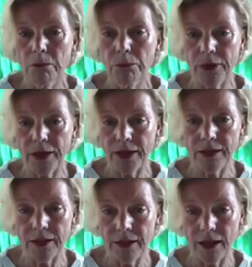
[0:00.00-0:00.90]
Bring
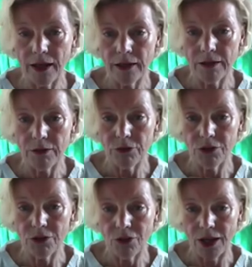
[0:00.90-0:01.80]
that negative
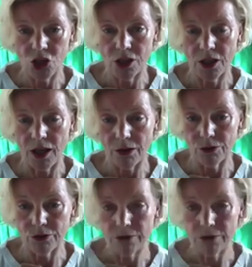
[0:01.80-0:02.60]
intention out.